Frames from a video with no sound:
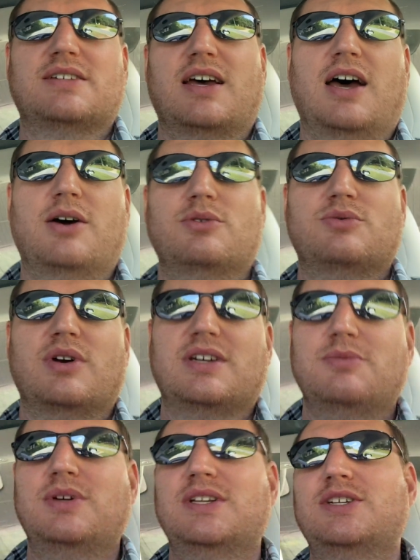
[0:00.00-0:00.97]
I would
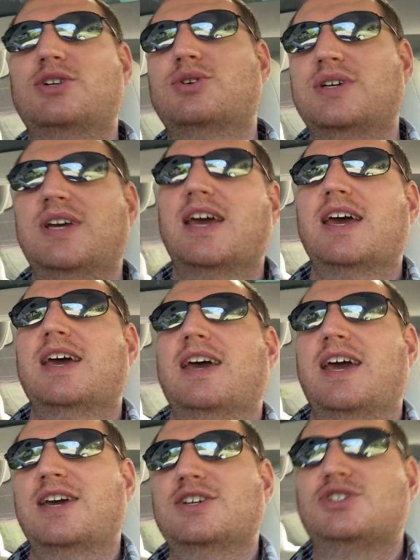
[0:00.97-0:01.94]
recommend doing
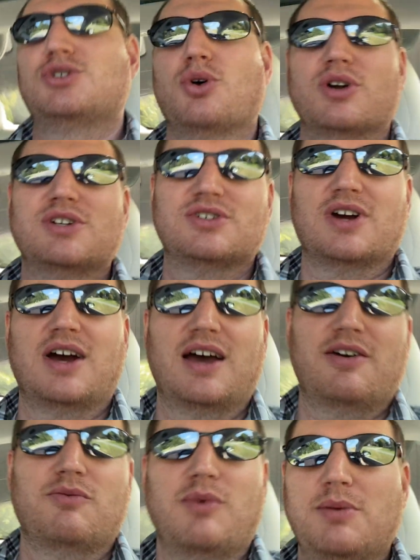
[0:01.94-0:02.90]
a short
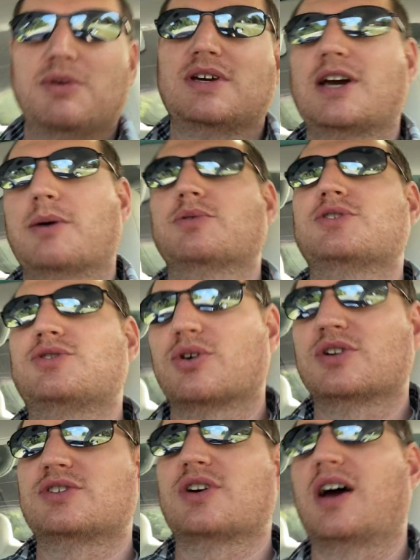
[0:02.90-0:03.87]
drive, maybe a couple
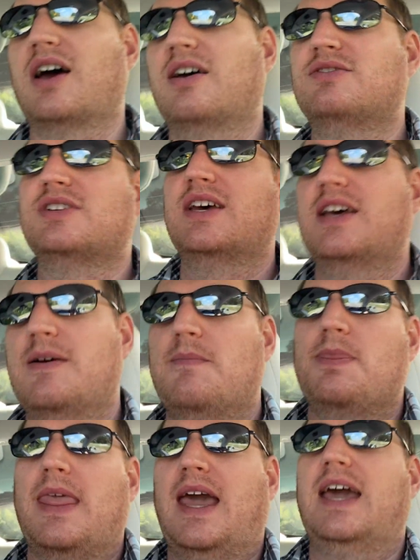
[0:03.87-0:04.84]
short drives,
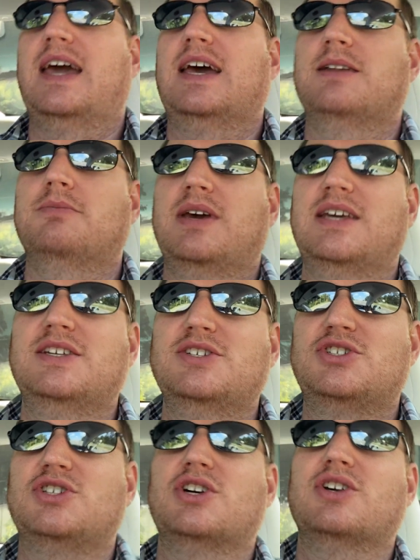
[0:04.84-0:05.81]
and making
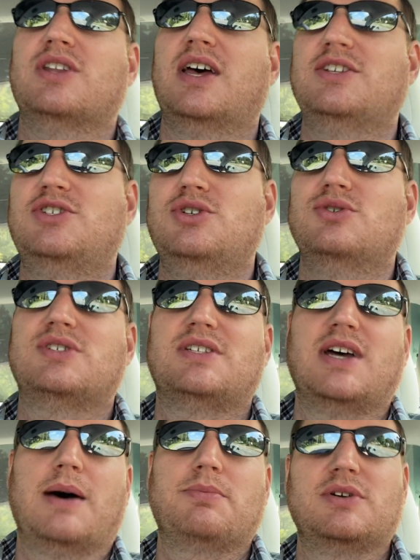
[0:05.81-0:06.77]
sure that you
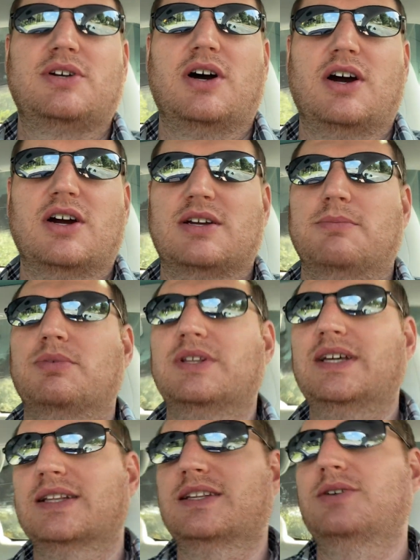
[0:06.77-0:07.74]
stop the car
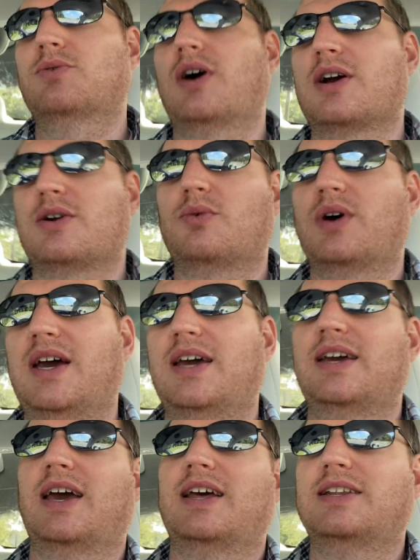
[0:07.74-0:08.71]
completely, walk away,
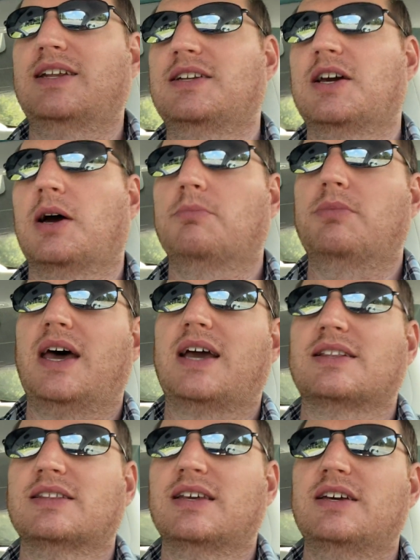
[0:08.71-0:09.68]
and then come
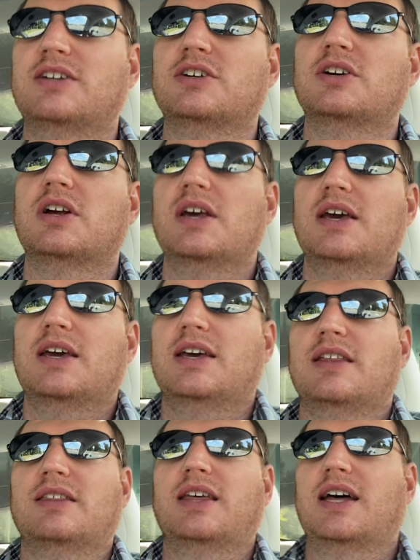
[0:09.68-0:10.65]
back later.
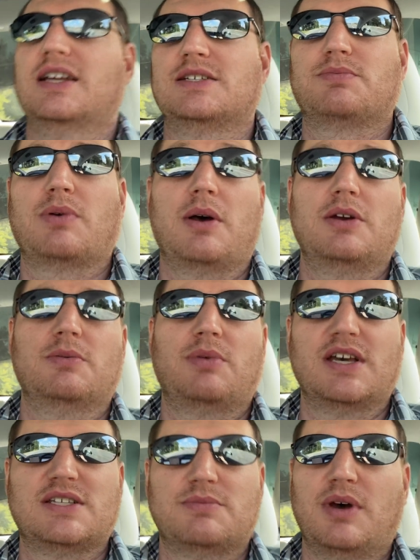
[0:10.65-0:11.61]
That is probably your
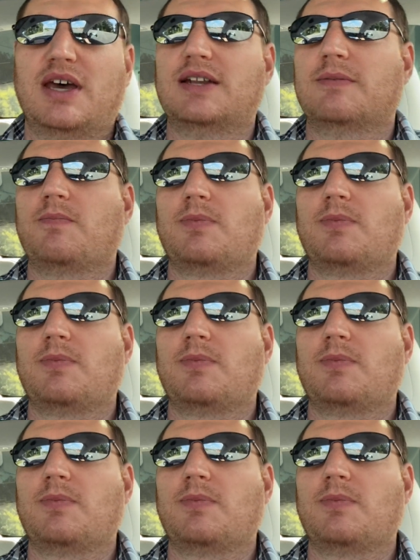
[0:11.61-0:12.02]
best bet.